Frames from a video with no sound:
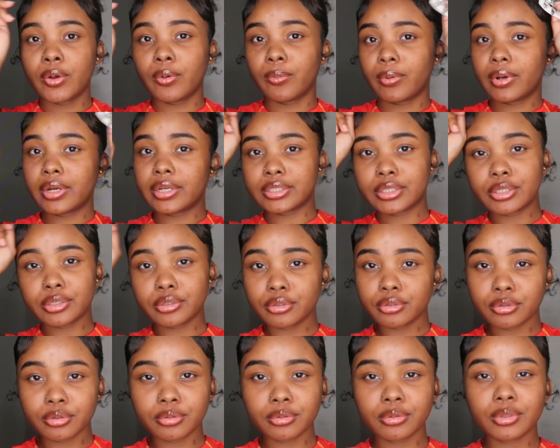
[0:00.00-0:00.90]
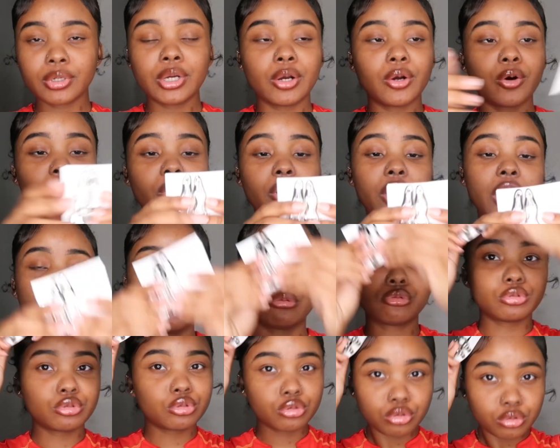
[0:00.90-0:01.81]
one, two, or you
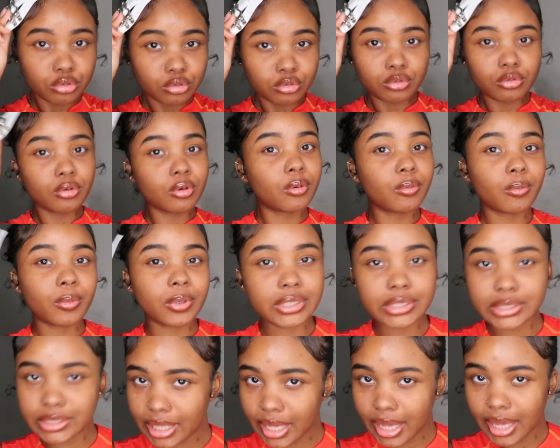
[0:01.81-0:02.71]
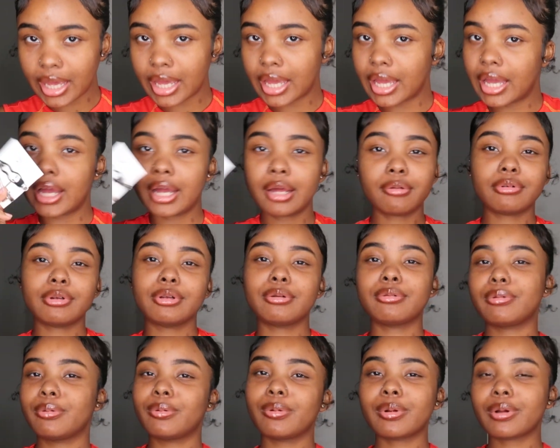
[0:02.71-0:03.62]
have two on one side. I don't
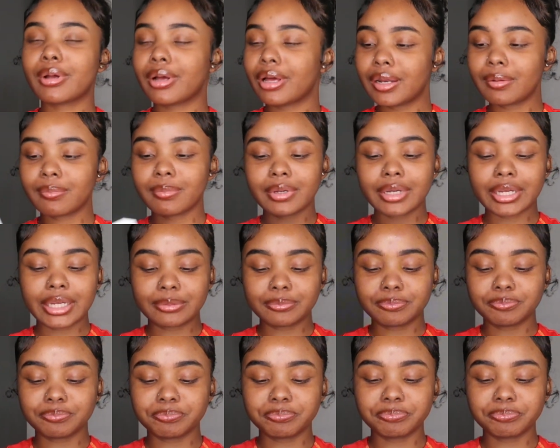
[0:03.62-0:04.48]
know what you want to call it, but